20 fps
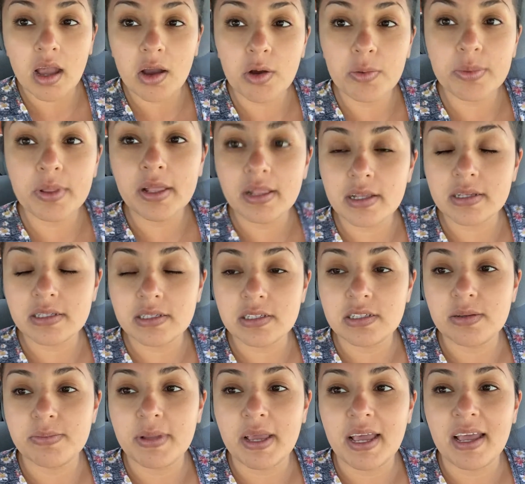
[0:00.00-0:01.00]
I hope they listen
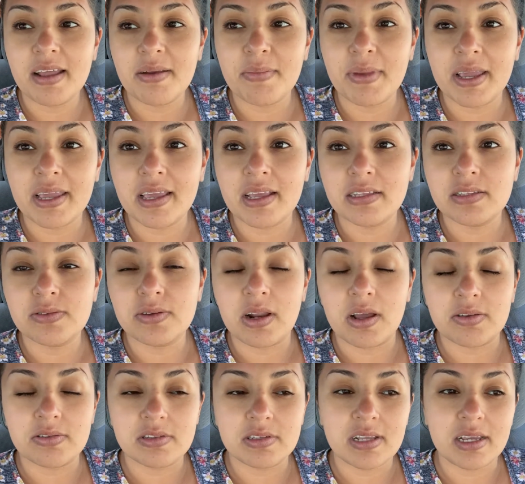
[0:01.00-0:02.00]
to me. I had my kids when
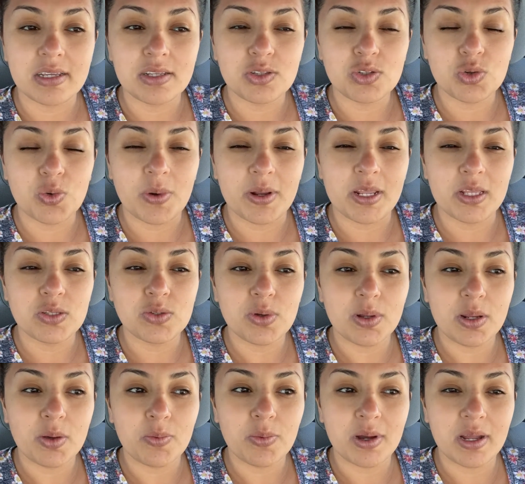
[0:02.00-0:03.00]
I was like 20,
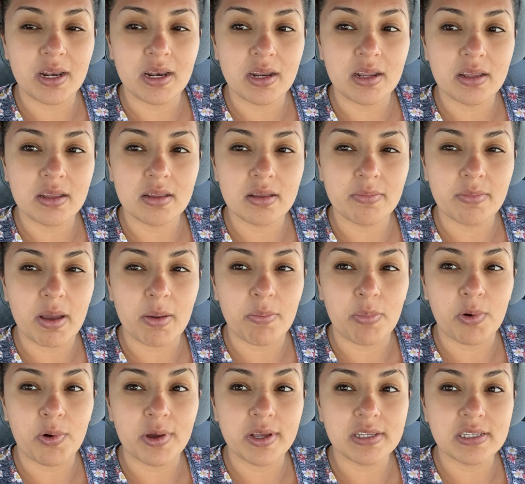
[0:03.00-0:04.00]
21. My
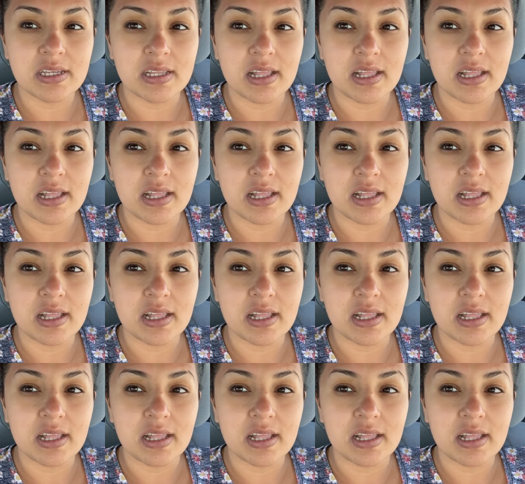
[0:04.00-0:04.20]
boys,